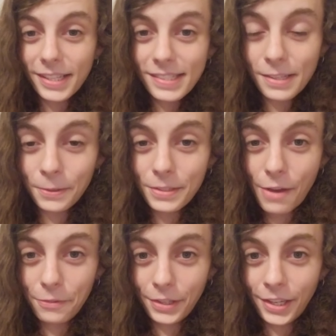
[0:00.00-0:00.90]
i still
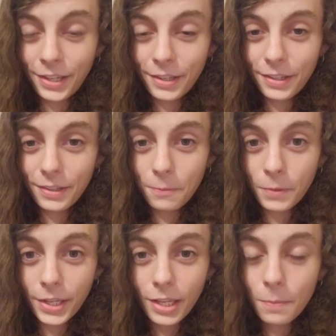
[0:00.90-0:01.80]
definitely
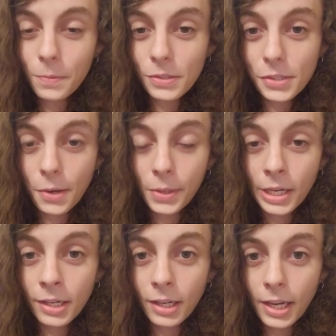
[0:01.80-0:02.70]
want to keep this
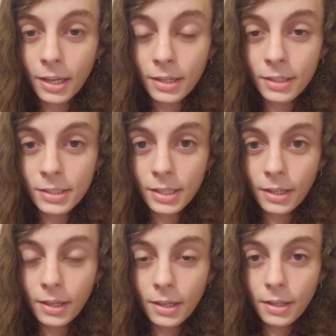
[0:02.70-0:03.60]
going. And,
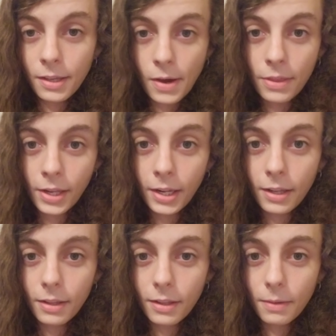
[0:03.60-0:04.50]
you know, I think
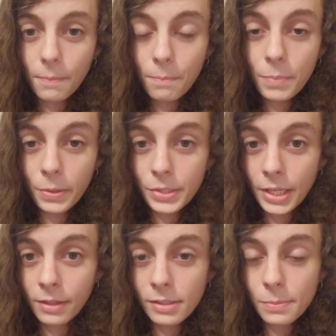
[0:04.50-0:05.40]

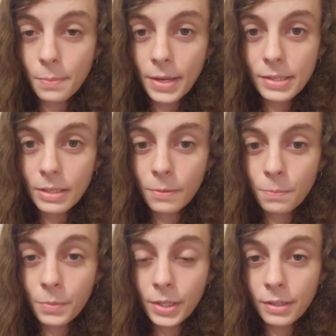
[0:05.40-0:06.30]
building this
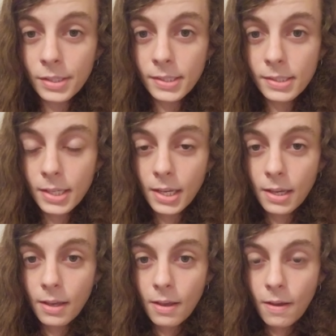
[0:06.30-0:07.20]
momentum is,
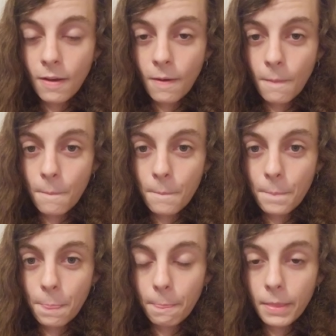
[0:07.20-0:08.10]

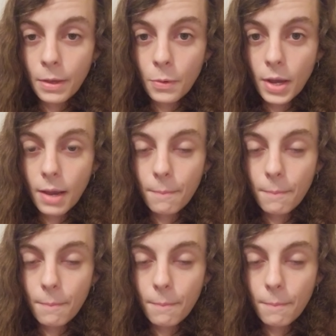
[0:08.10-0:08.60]
you know,